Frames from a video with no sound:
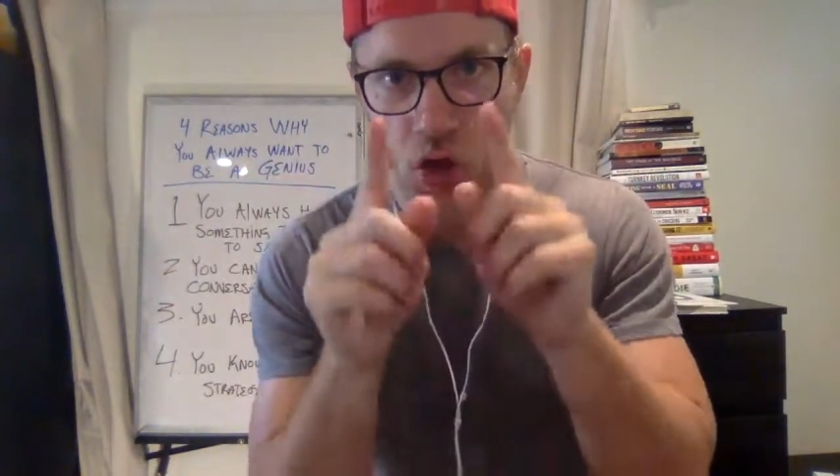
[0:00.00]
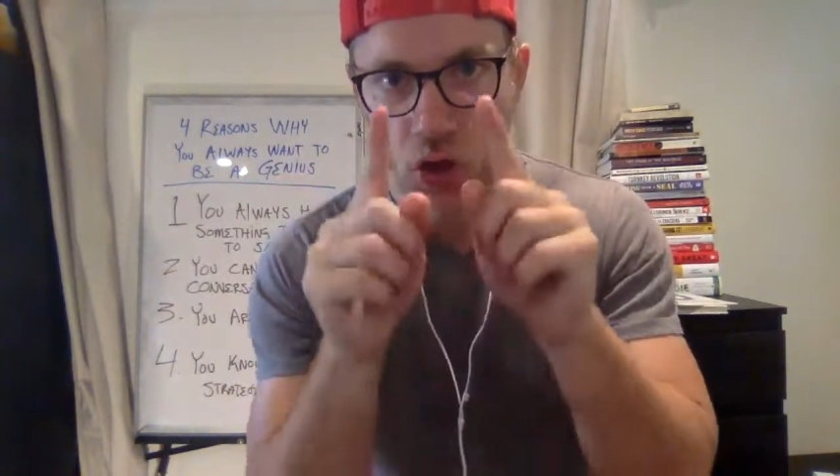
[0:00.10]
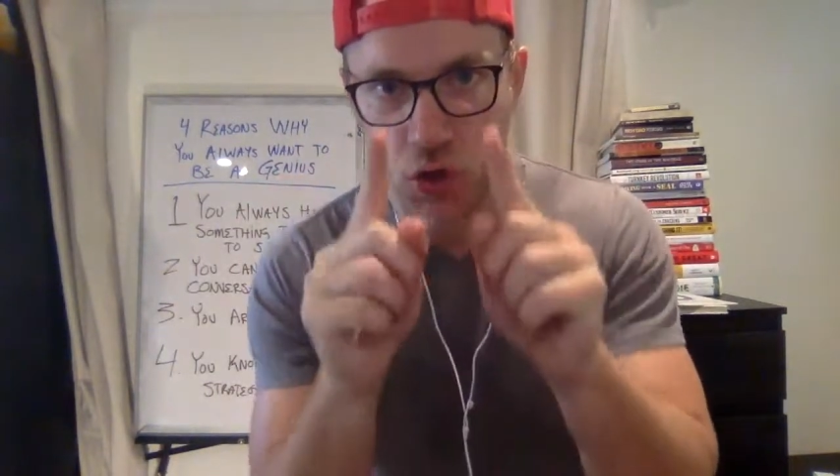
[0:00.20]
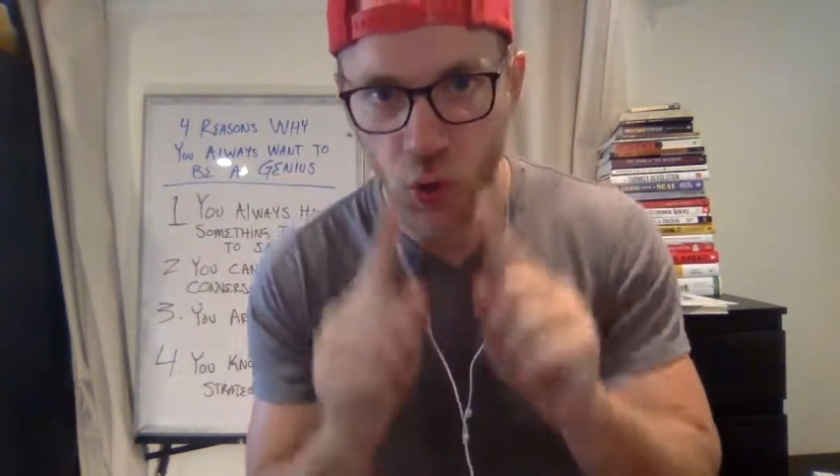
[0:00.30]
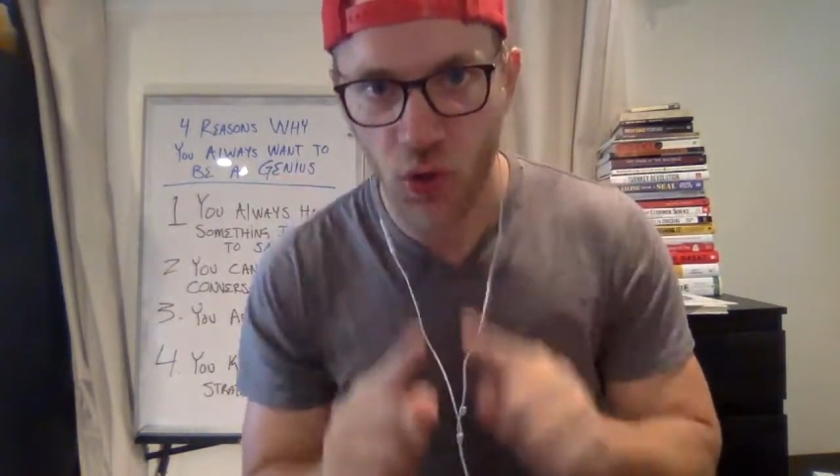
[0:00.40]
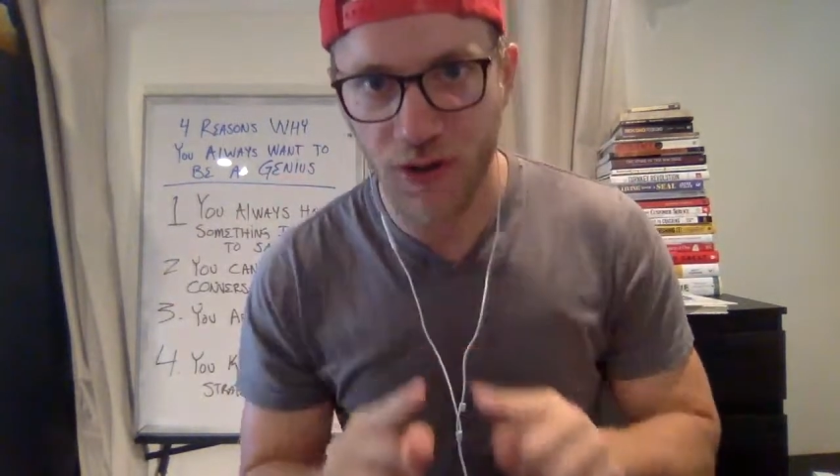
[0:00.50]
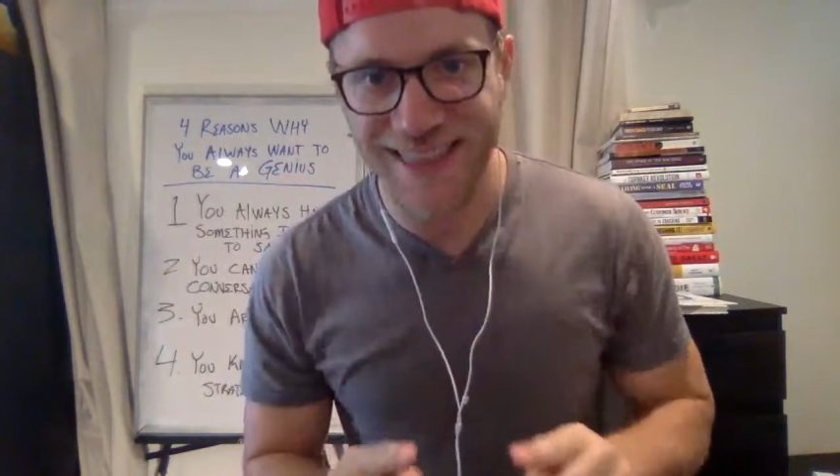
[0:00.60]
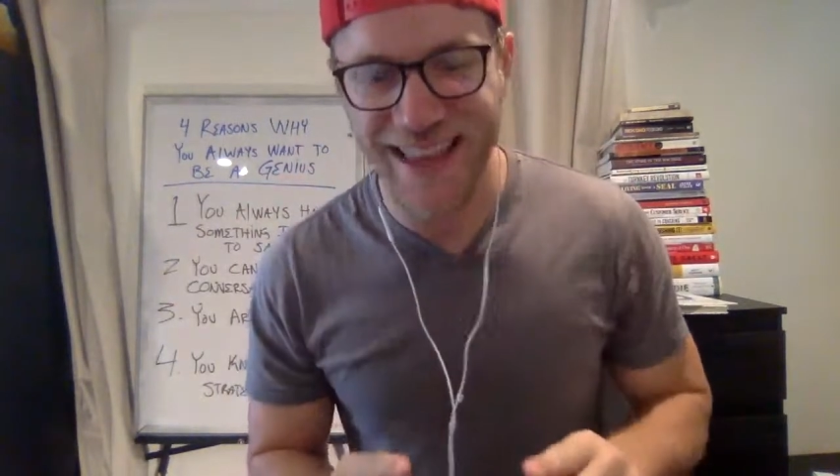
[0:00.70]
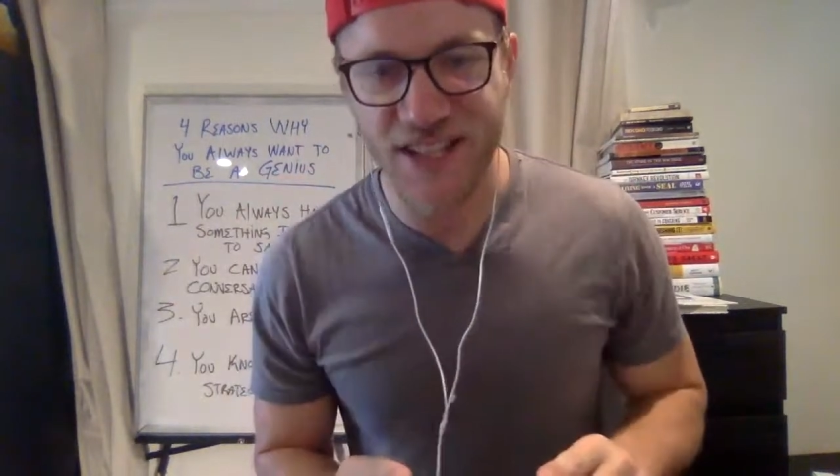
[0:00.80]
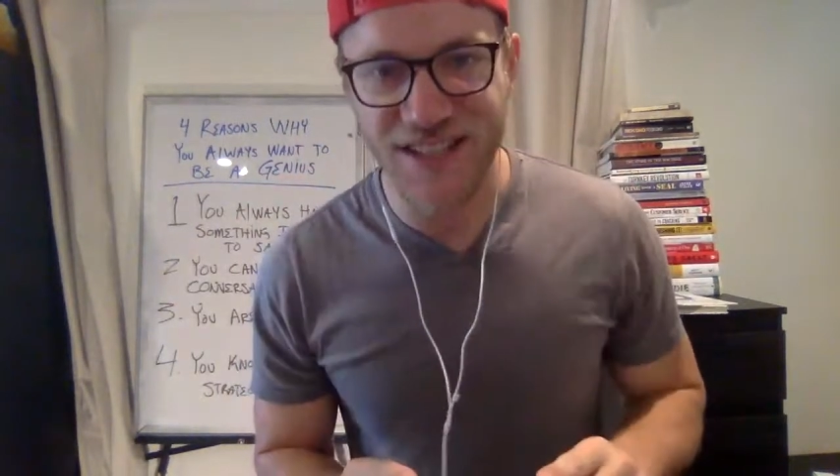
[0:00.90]
your
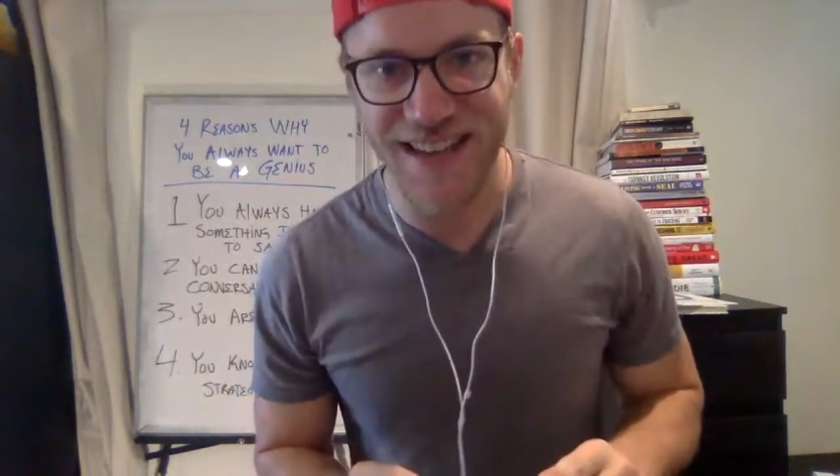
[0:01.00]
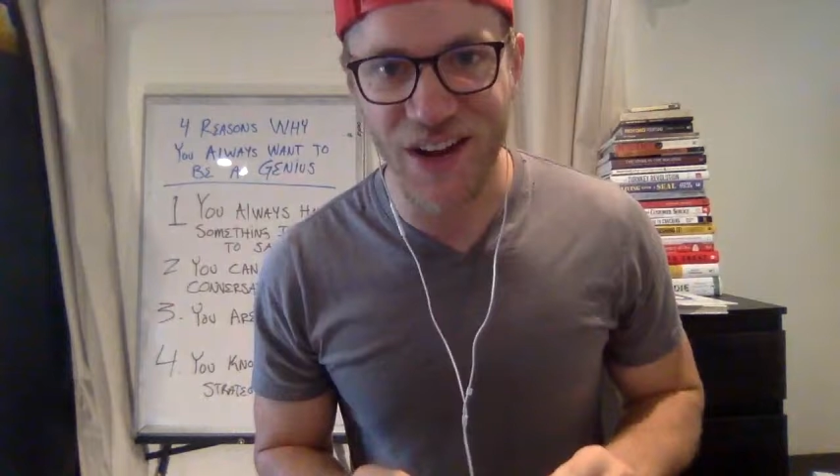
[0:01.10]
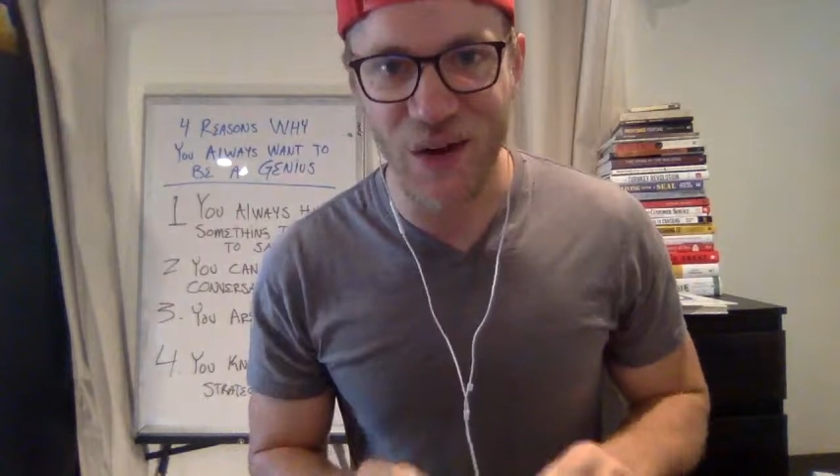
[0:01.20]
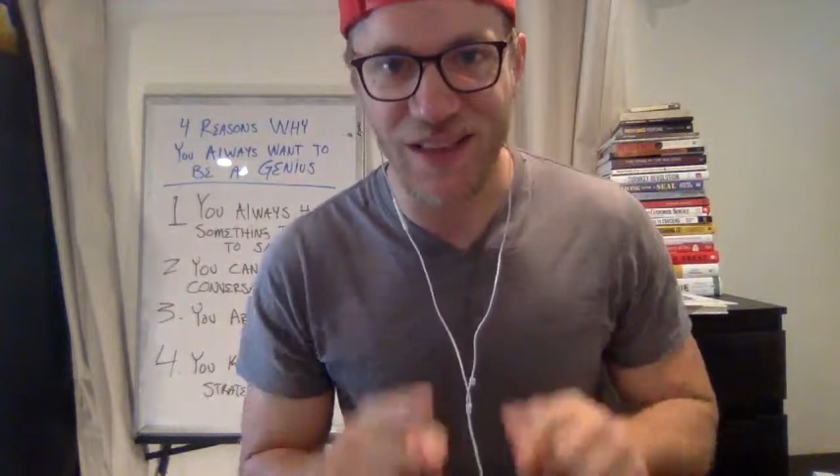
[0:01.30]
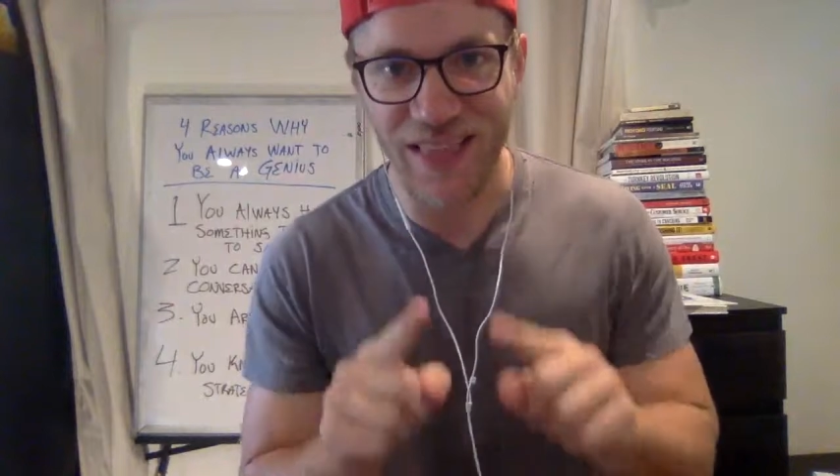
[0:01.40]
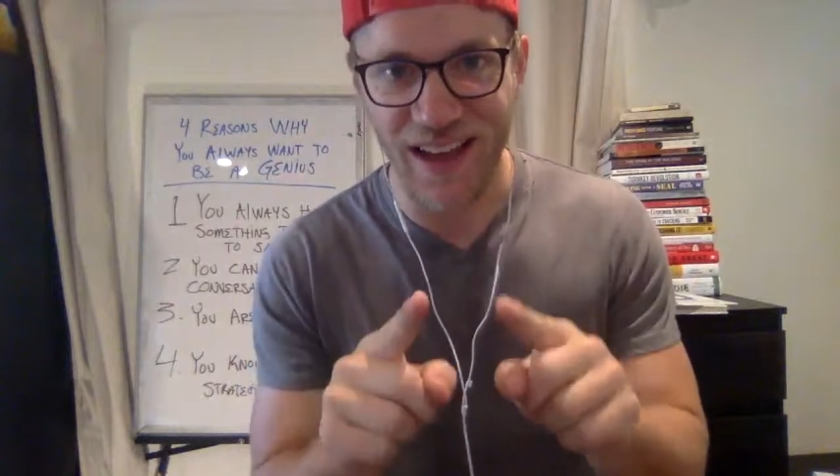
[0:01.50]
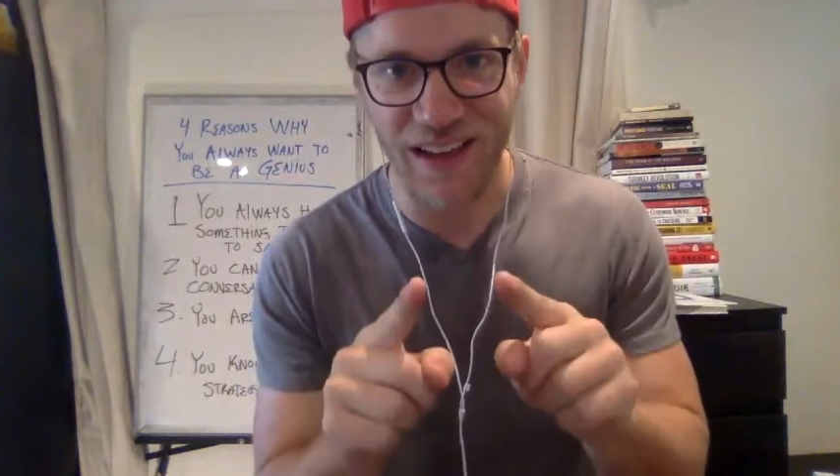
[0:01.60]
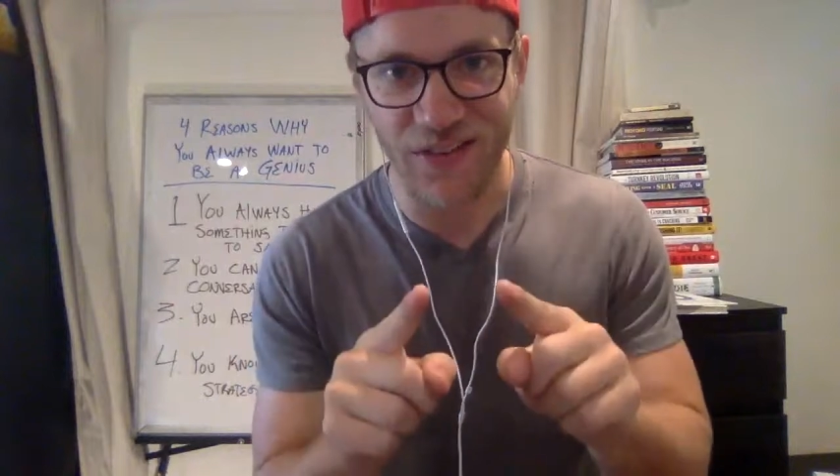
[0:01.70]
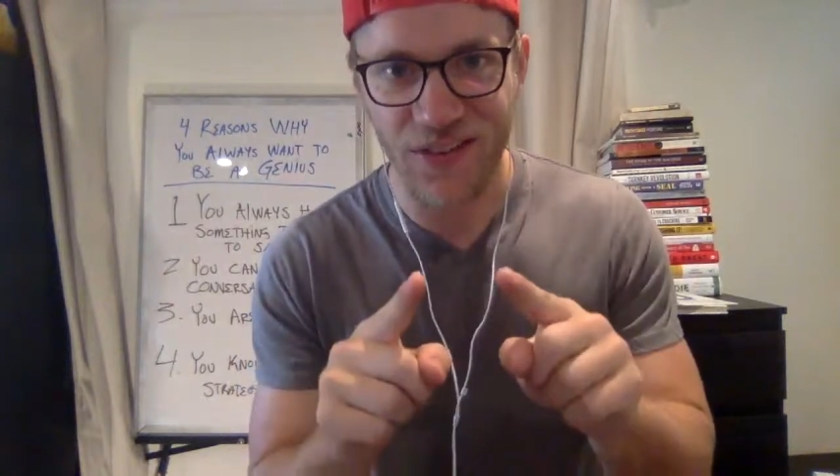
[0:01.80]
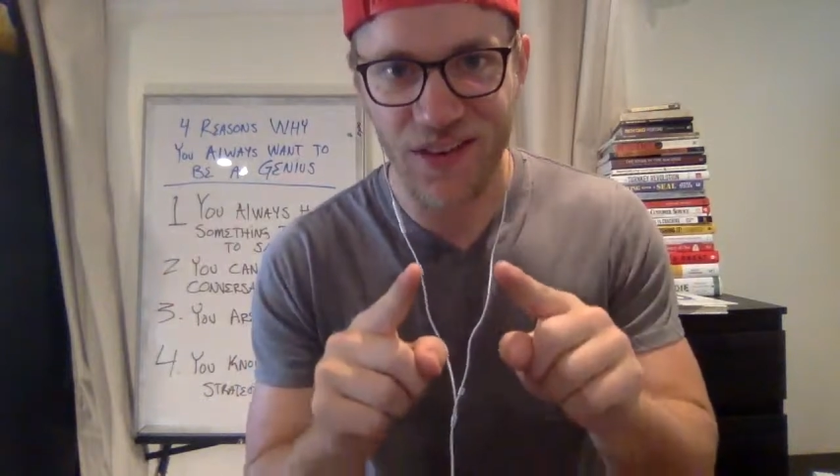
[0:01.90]
legendary
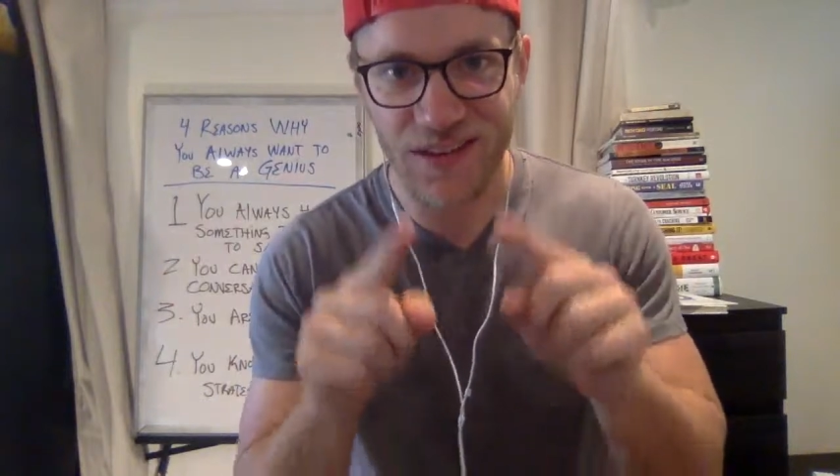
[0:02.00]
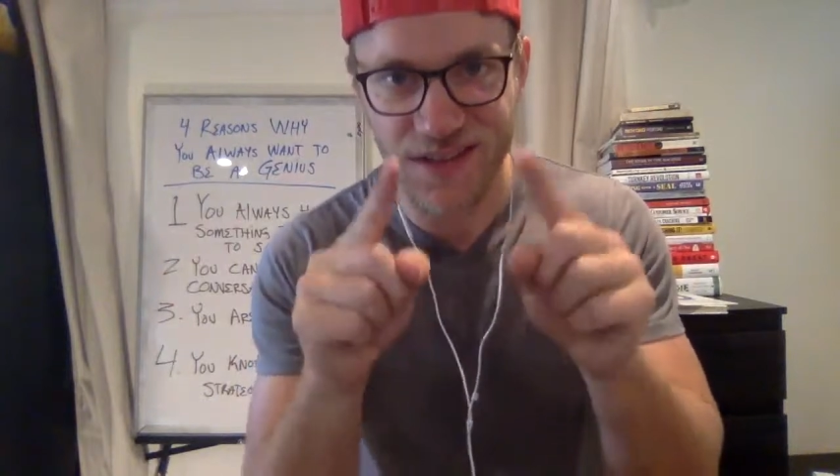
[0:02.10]
life